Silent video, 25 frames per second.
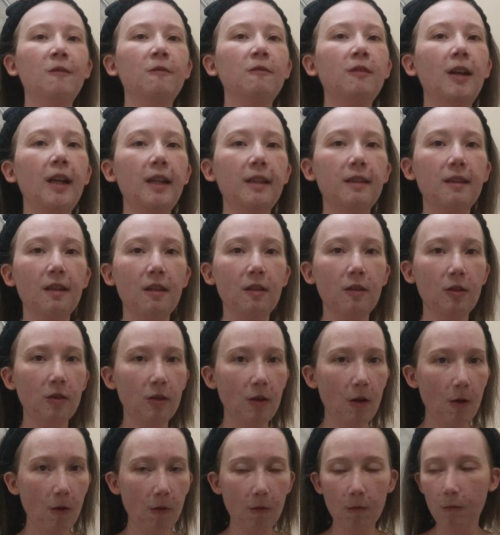Right,
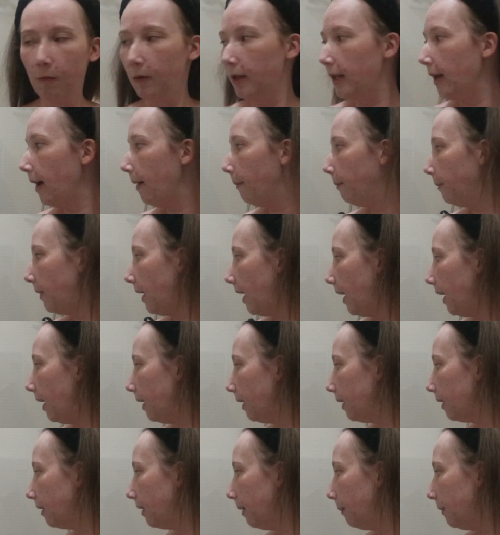so we are
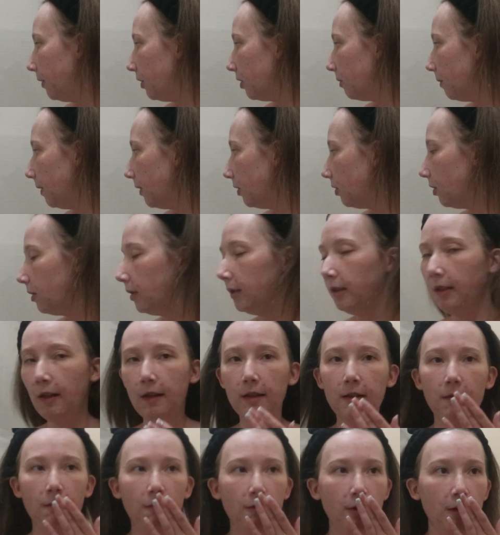back. Let me just make sure, yeah,
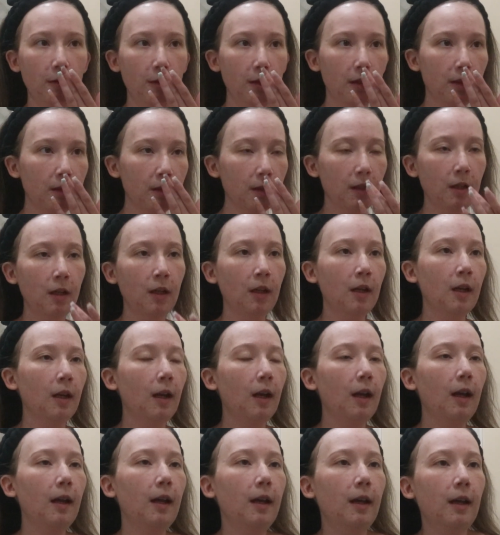it's in focus.
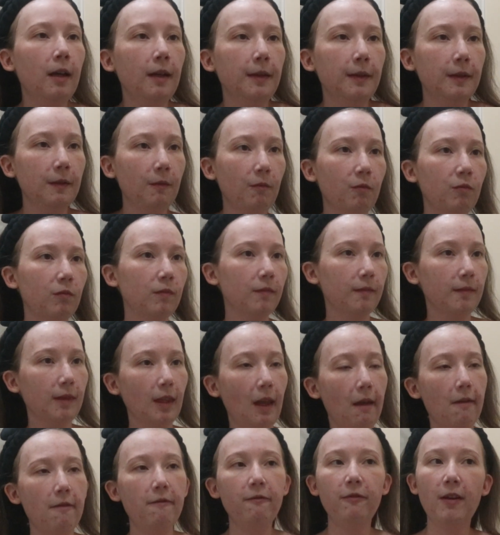And
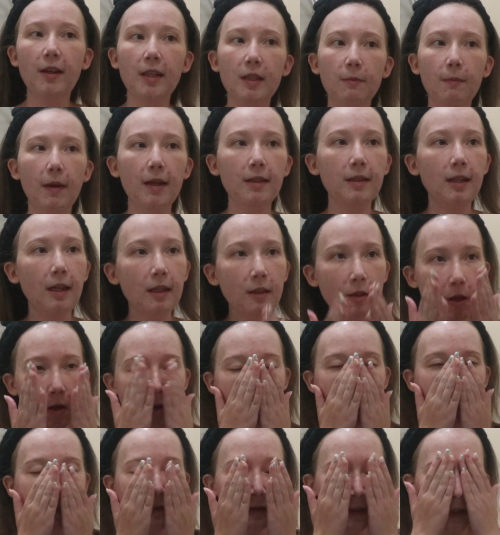face mask is
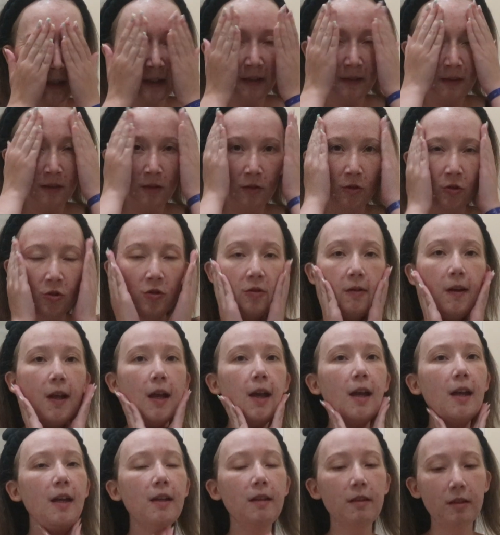all nice and
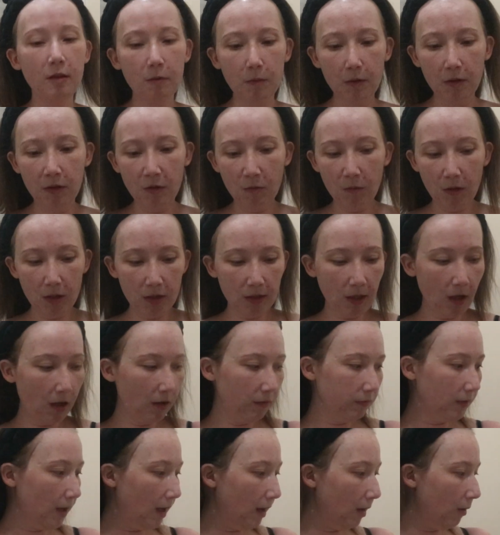dry. So we're going to wash that
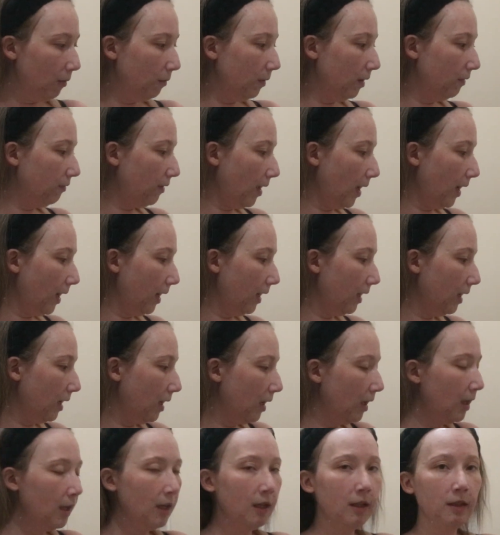off now with a
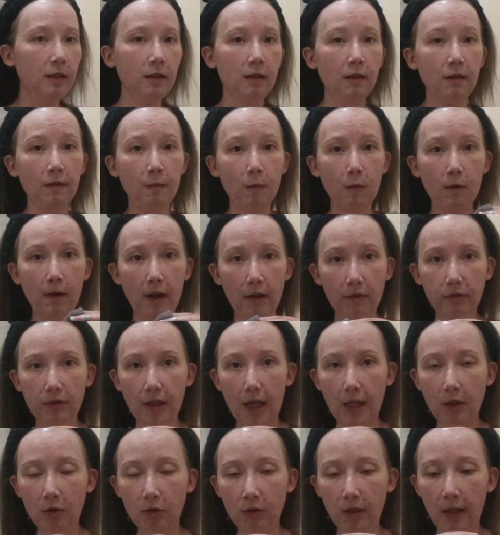wet
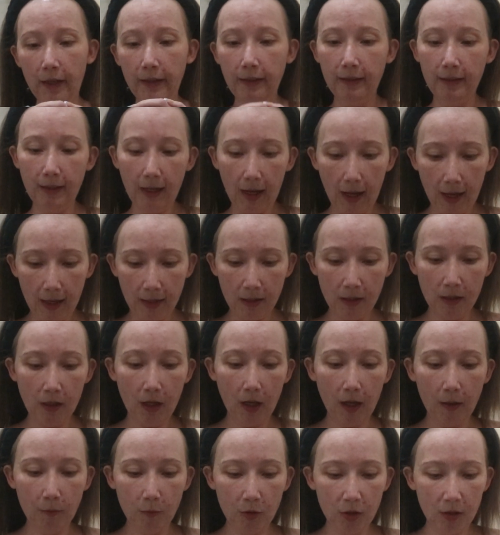flannel
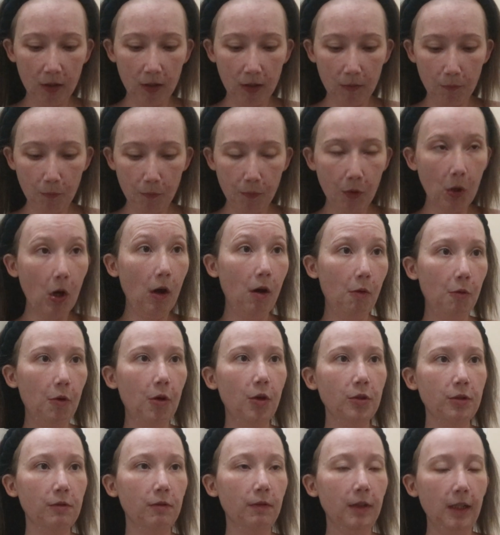again. I'm going to put hot
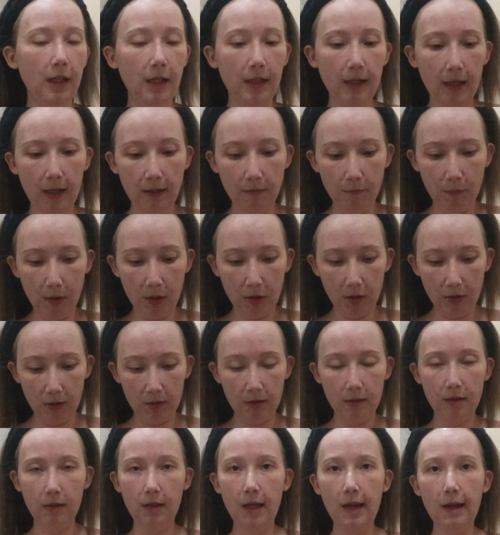water on it again
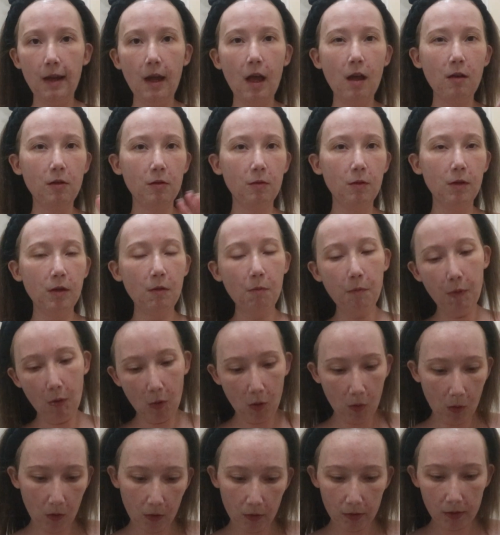because it helps with the
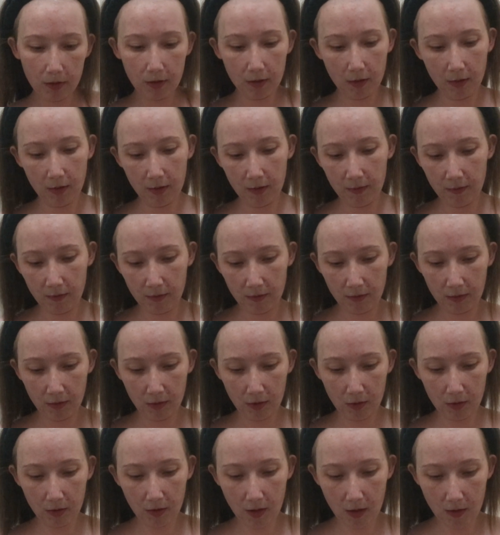pores.
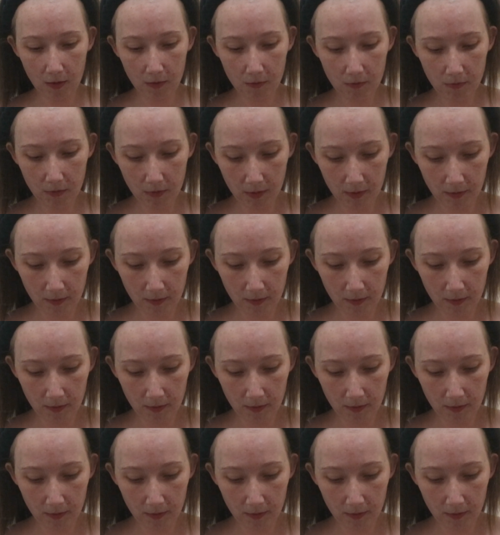So,